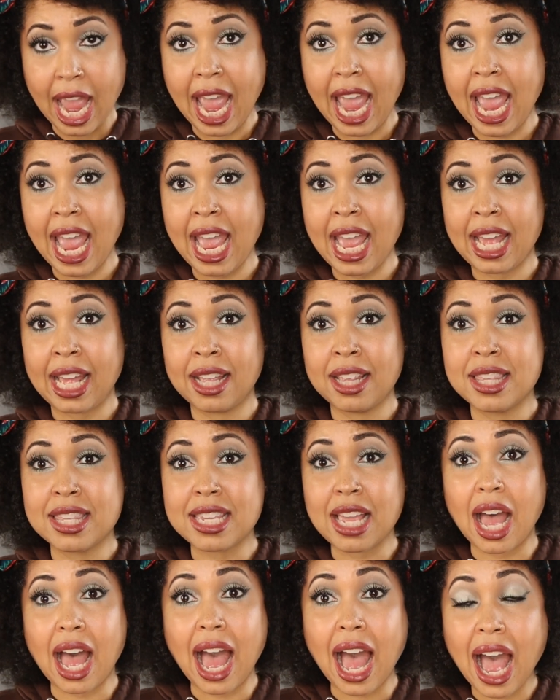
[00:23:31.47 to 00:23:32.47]
And
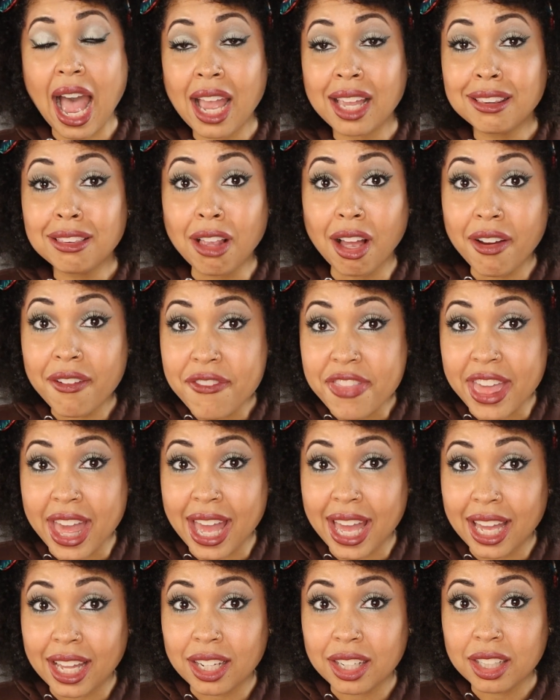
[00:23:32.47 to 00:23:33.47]
I love
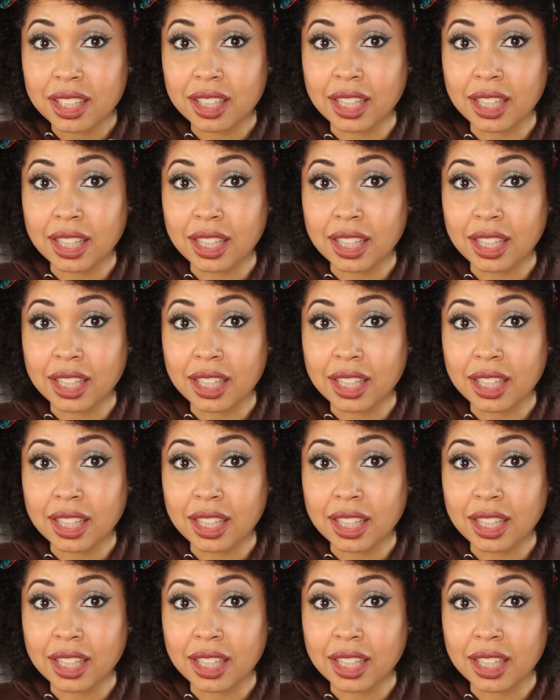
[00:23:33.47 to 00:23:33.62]
that.